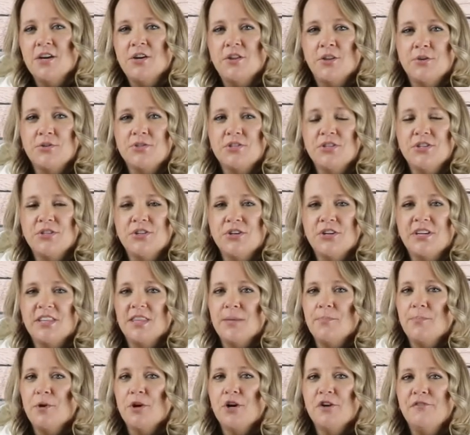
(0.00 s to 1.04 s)
a closer look at
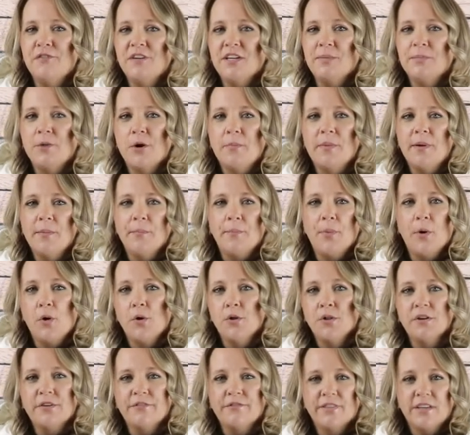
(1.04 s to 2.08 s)
the perfect moment
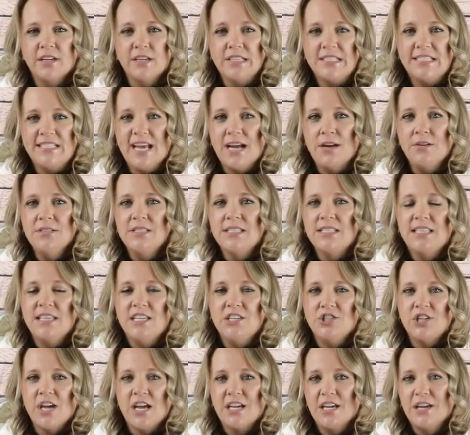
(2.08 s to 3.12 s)
polar flare down
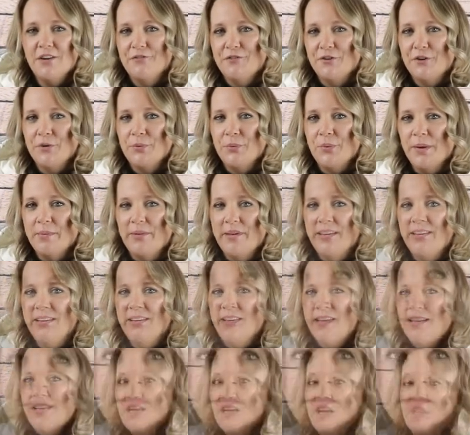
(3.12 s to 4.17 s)
ski jacket for women.
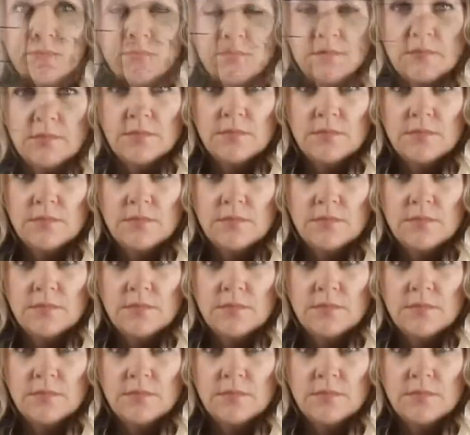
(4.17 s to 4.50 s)
This